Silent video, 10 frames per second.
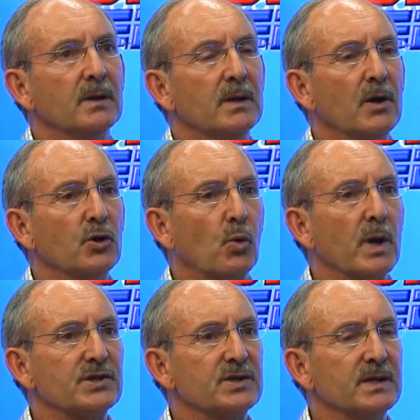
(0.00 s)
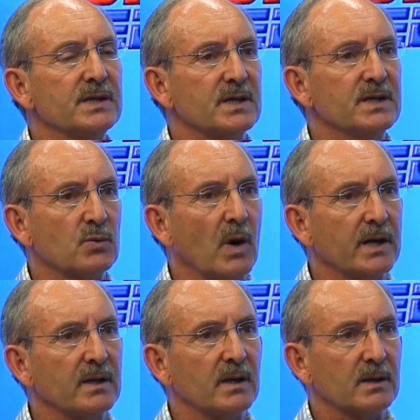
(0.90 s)
You know, your question is quite
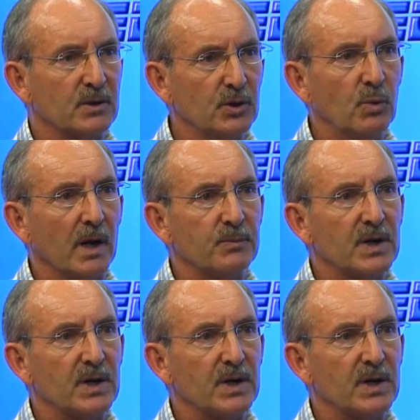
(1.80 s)
a good one,